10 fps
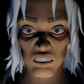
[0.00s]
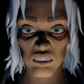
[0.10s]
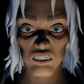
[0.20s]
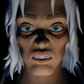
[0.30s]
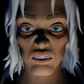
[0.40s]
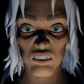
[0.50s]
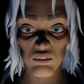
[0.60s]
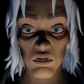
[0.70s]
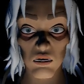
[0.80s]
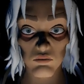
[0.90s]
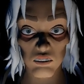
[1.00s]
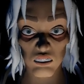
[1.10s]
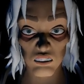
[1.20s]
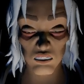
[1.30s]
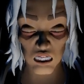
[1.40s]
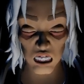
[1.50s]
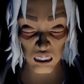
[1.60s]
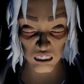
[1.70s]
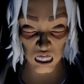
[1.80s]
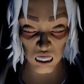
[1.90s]
The puppy is dead,
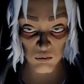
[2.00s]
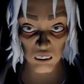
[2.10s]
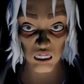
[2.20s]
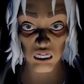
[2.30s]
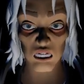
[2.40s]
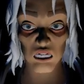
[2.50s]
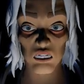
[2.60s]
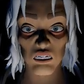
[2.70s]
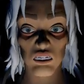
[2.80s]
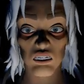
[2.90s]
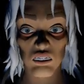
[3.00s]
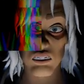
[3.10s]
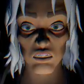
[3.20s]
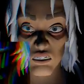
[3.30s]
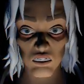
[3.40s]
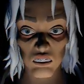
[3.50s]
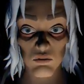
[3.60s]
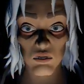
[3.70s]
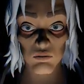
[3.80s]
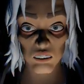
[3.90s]
Darren. The
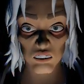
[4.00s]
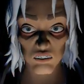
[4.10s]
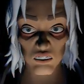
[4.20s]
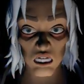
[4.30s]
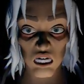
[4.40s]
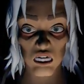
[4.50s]
puppy is dead.